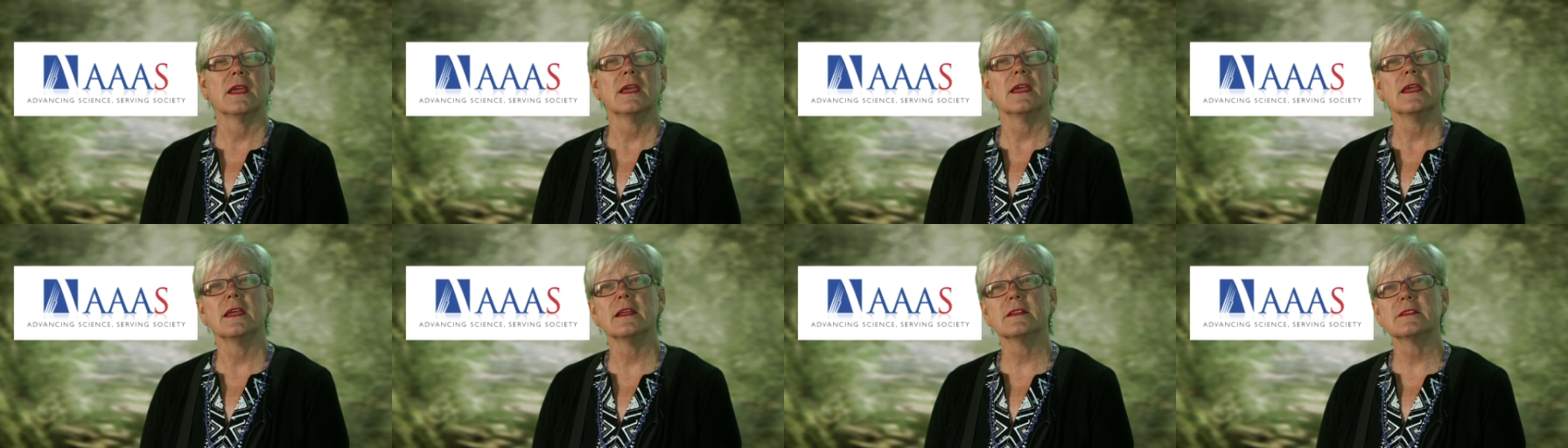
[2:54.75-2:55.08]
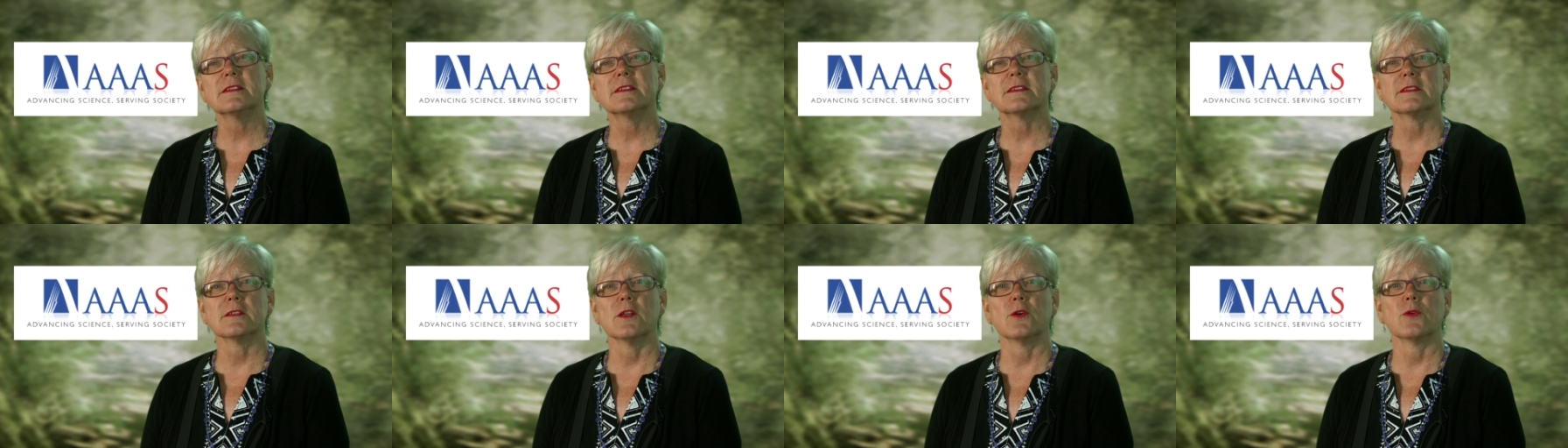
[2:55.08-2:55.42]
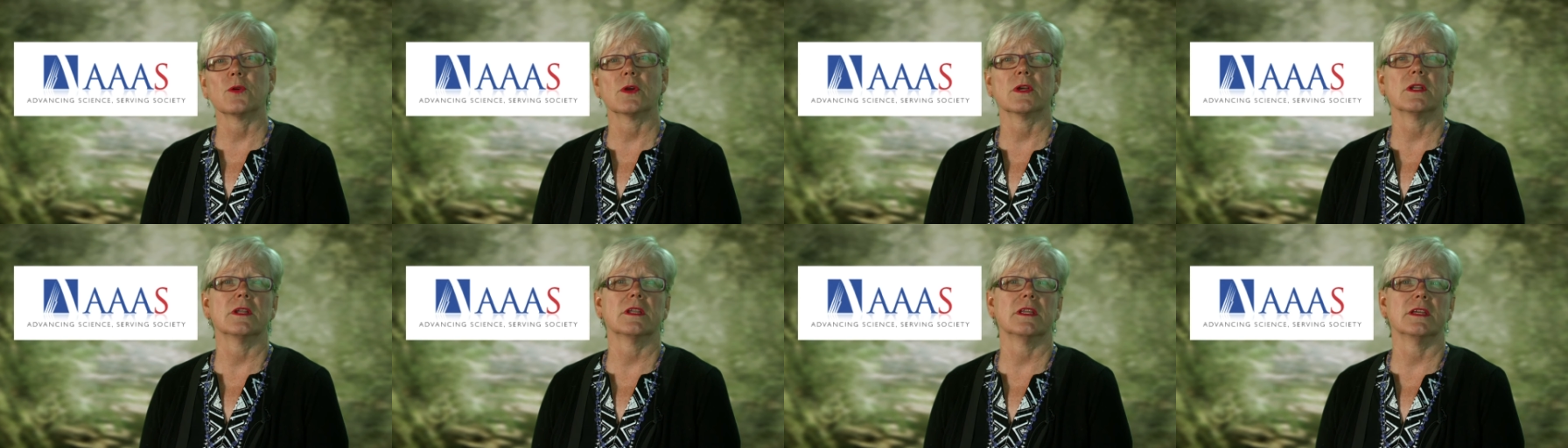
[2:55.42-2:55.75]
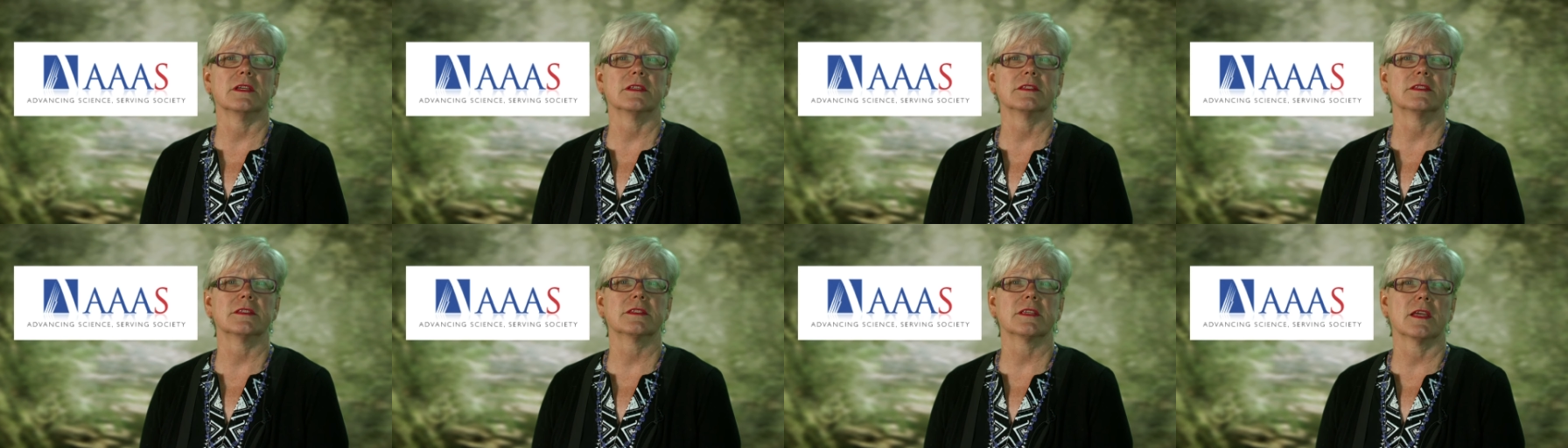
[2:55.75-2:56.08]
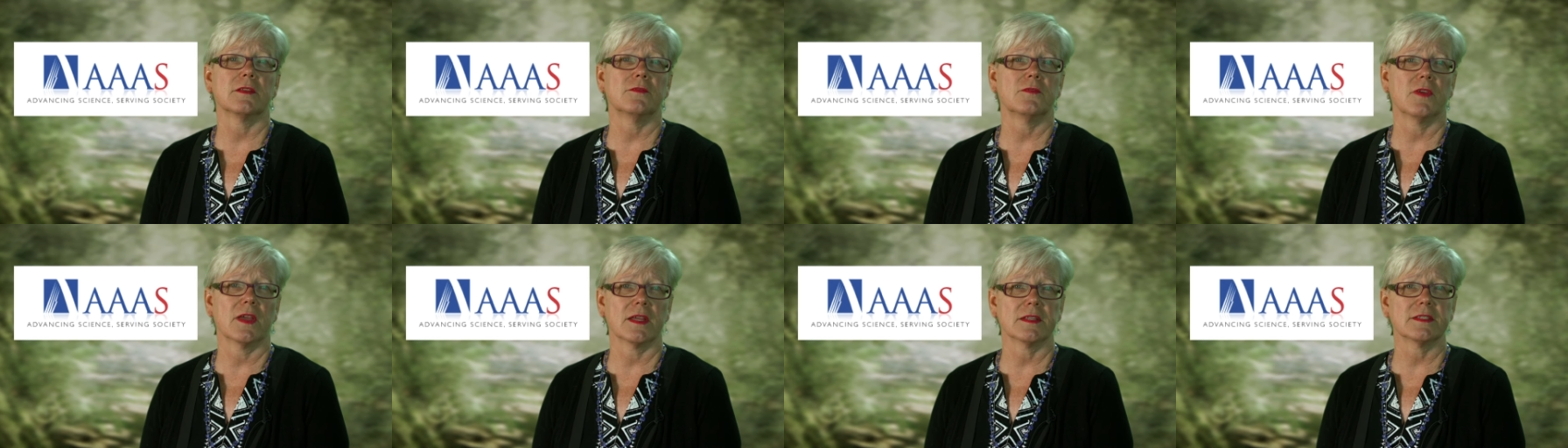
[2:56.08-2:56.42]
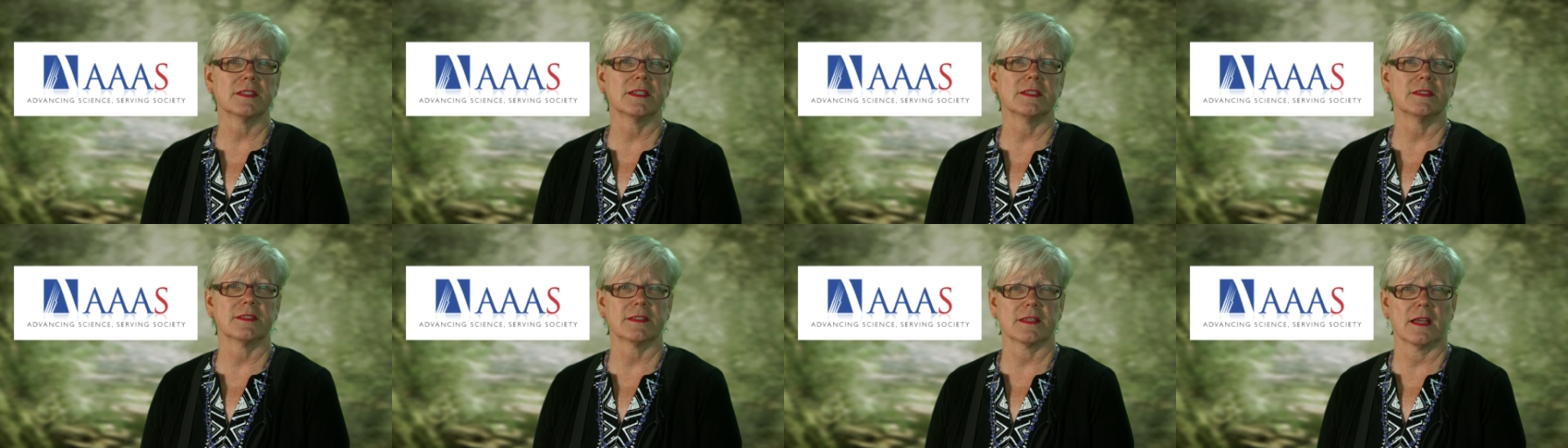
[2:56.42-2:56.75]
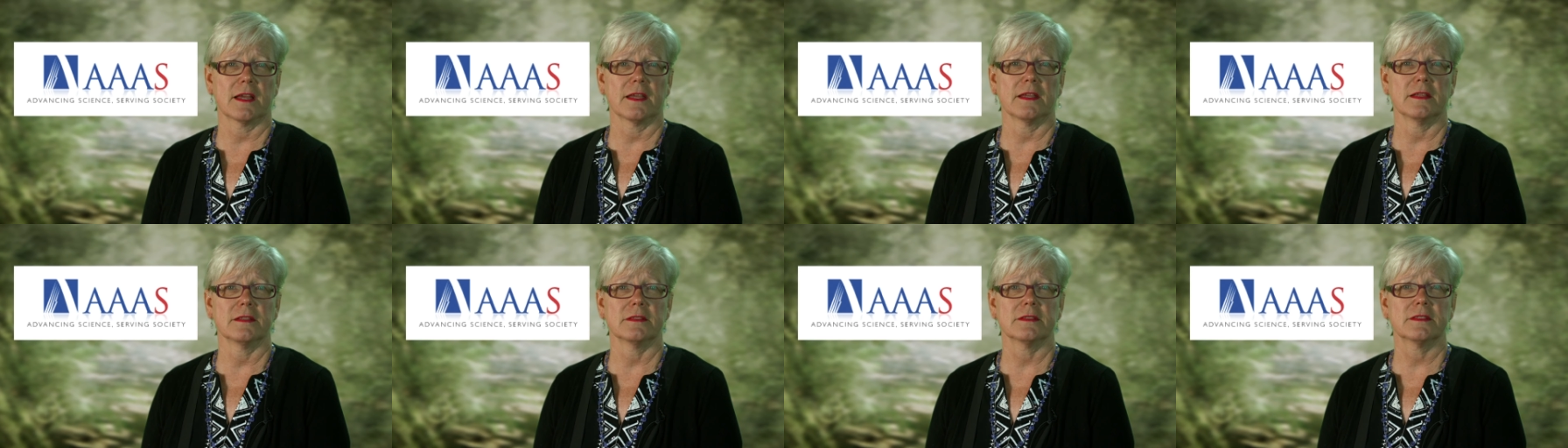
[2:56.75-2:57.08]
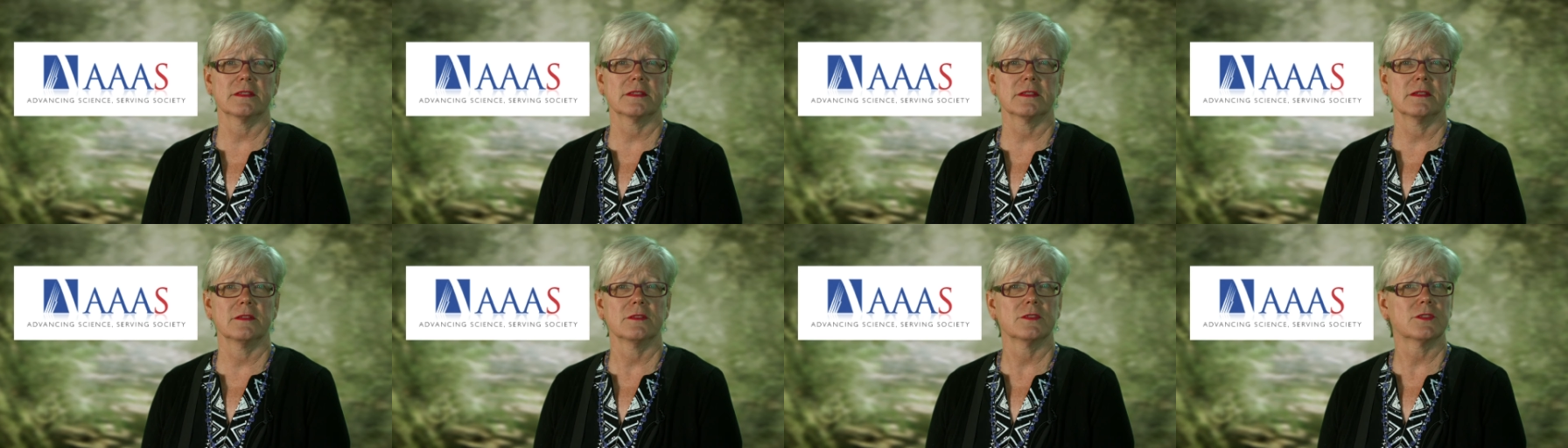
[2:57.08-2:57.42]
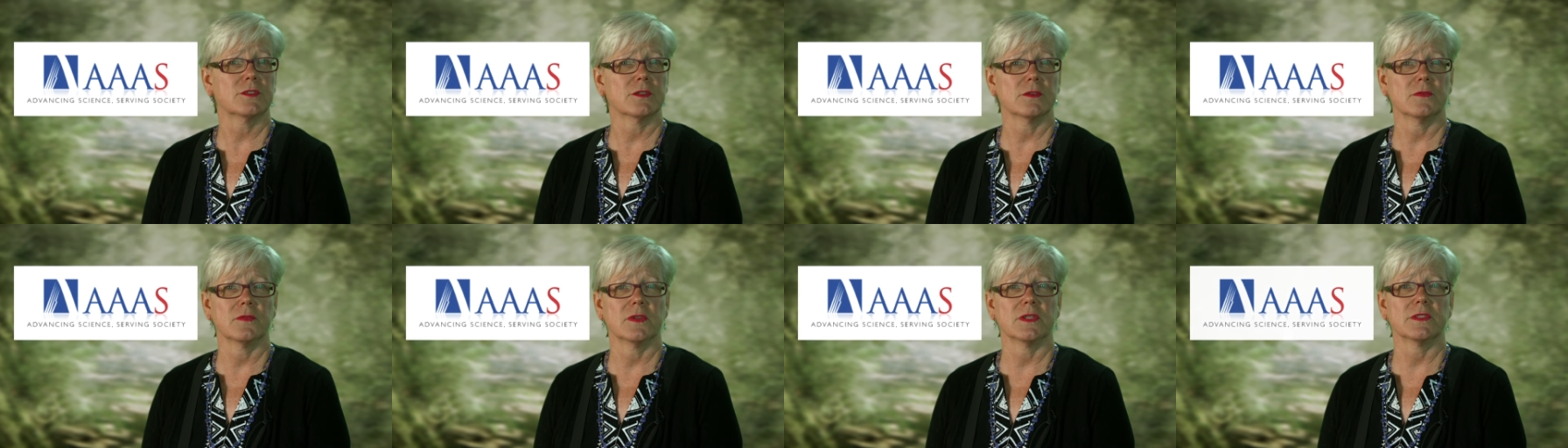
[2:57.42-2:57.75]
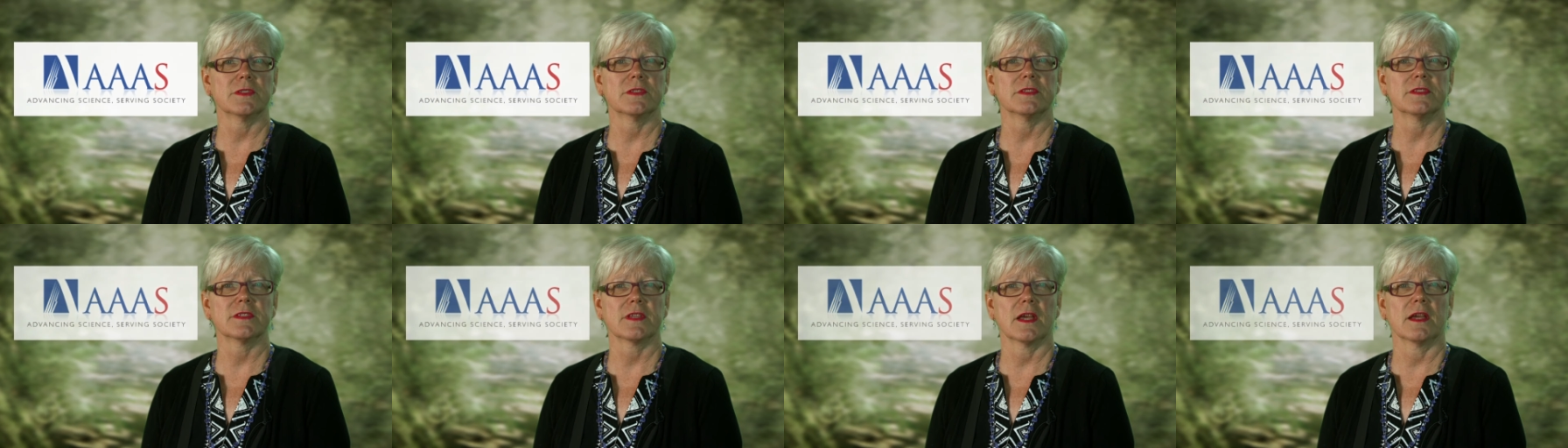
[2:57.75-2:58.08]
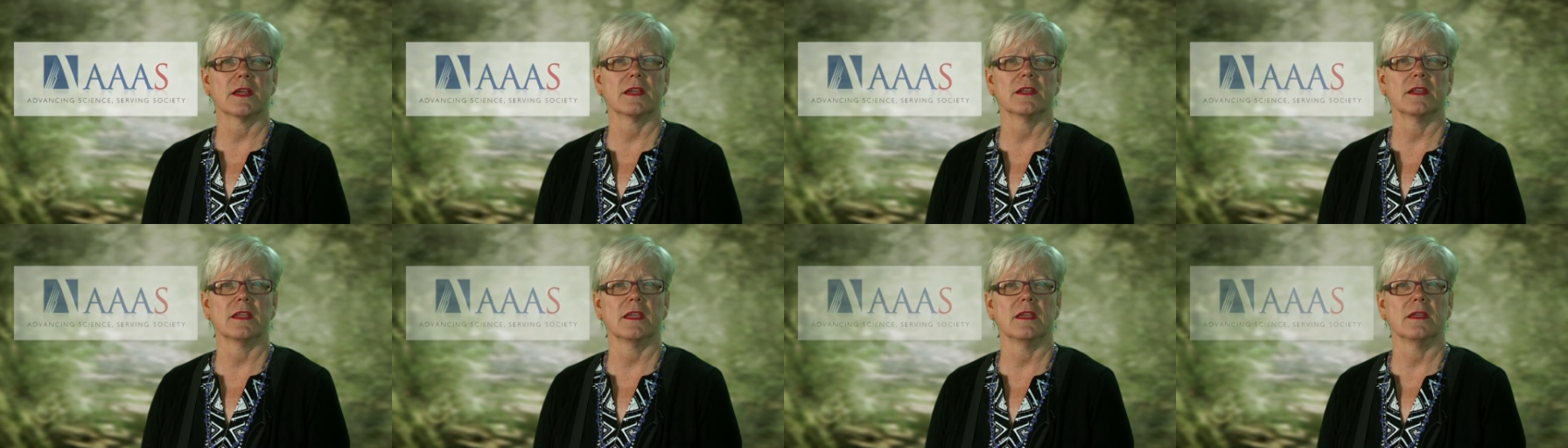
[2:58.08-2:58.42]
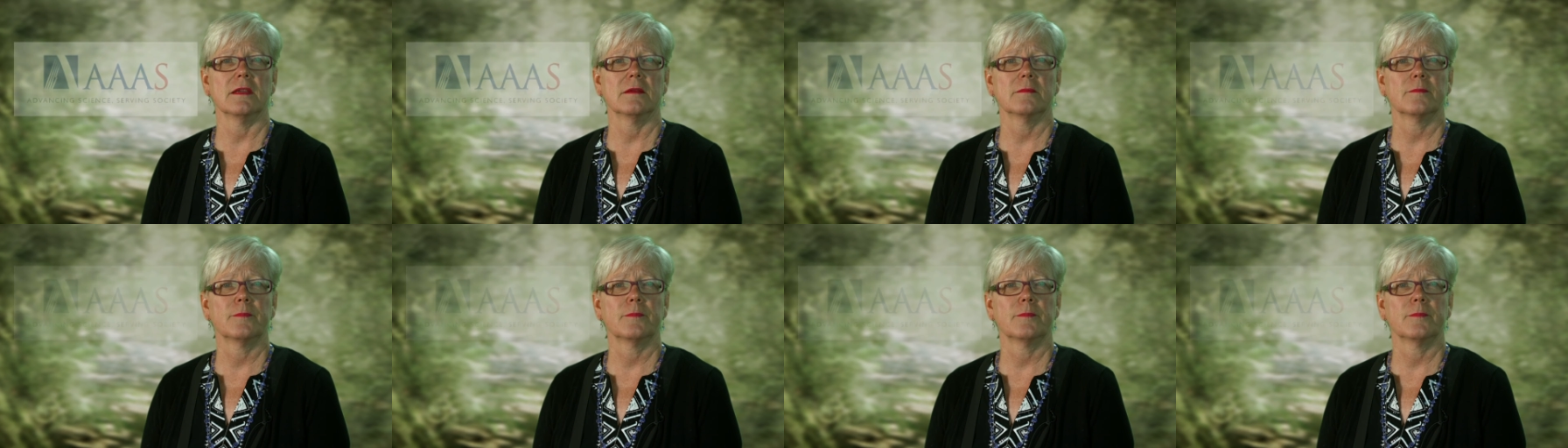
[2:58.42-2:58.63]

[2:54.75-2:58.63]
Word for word: Its slogan is Advancing Science, Serving Society,